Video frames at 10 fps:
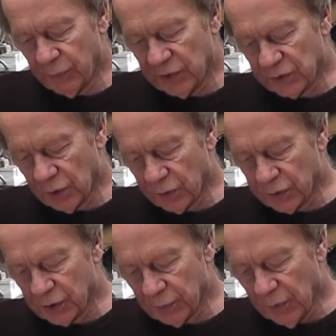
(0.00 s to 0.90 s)

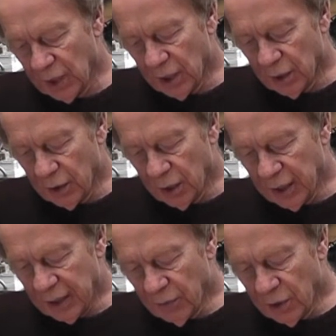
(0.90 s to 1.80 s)
FM, it's got
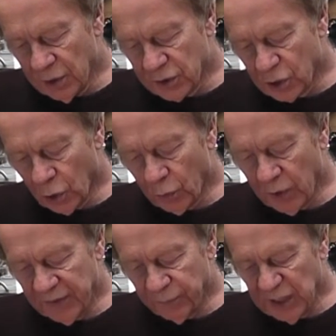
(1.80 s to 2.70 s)

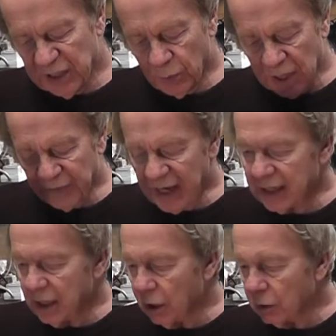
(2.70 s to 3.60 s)
short wave,
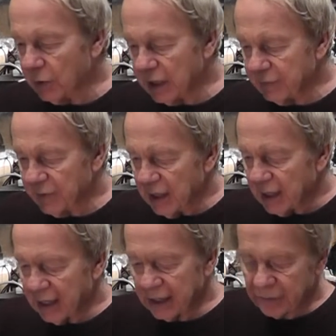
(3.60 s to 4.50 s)
medium wave and
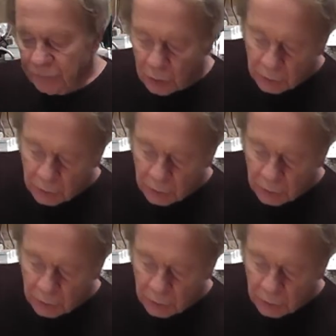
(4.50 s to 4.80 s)
long wave,